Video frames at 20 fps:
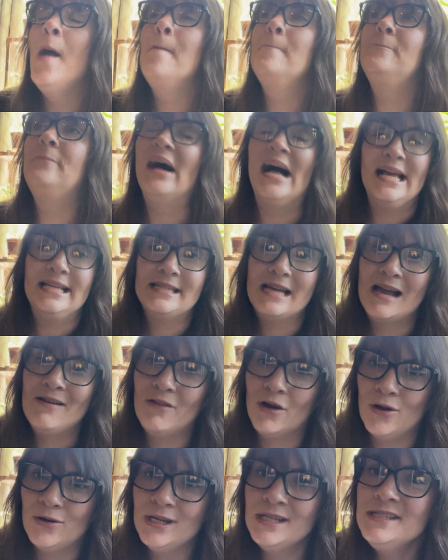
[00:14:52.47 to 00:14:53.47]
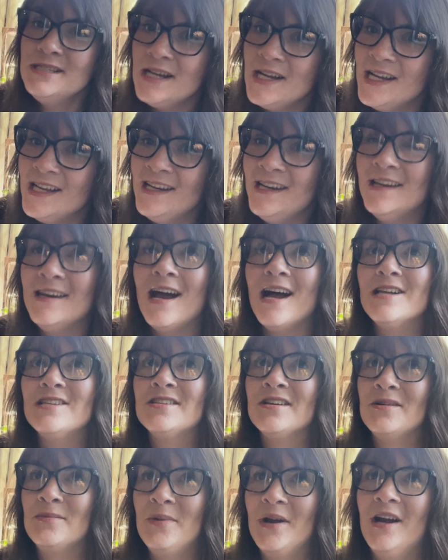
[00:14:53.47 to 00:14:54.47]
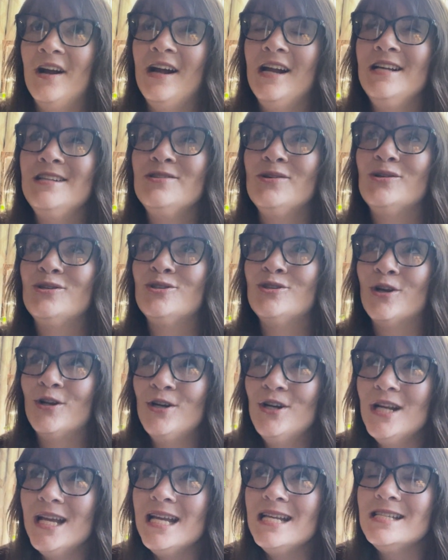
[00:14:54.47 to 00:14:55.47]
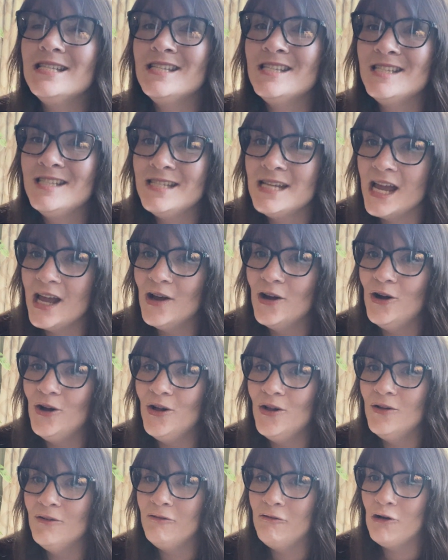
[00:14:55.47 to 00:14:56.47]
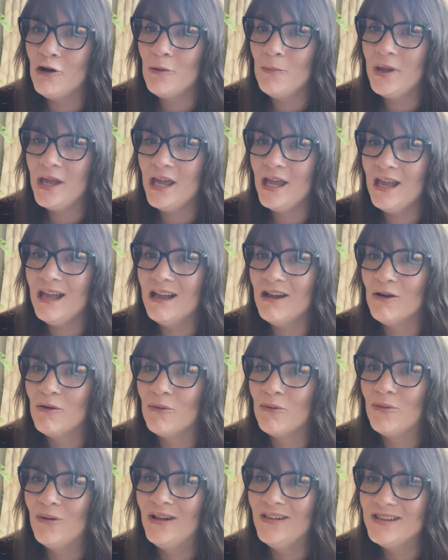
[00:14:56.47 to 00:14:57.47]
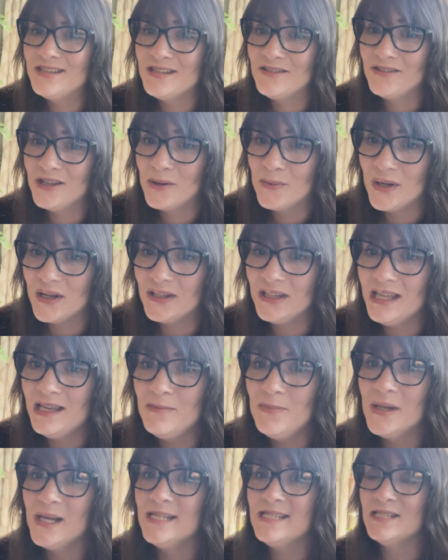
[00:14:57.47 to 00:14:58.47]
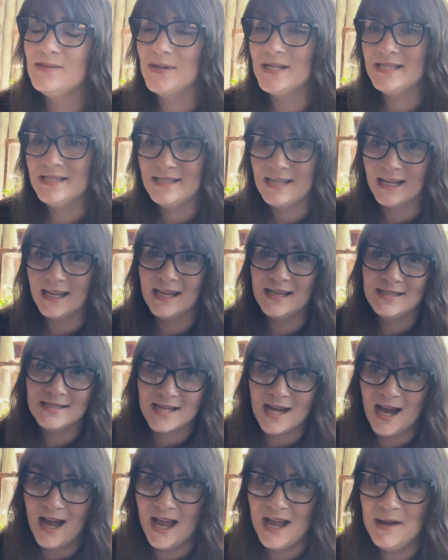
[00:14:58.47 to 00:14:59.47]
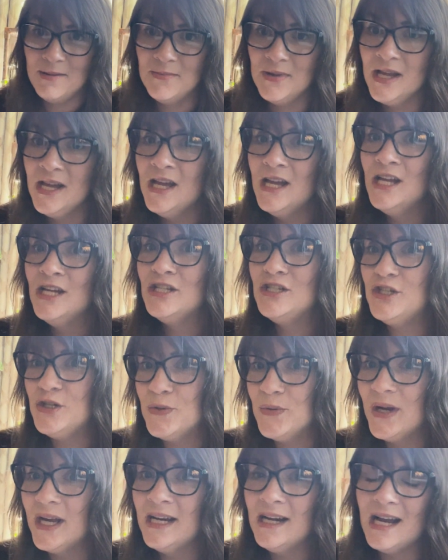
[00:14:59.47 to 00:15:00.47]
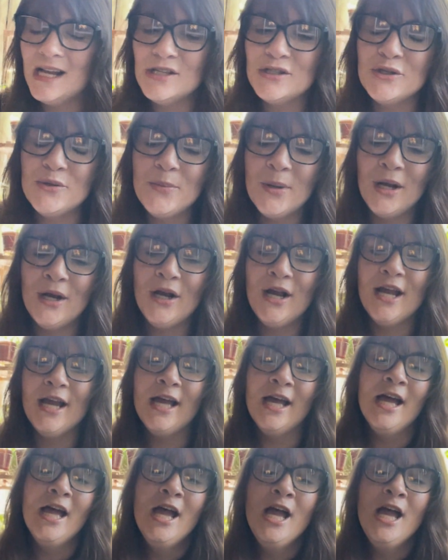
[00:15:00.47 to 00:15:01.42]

But I've already done Not So Berry. So it started to get stale for me relatively quickly because it's my second time doing Not So Berry.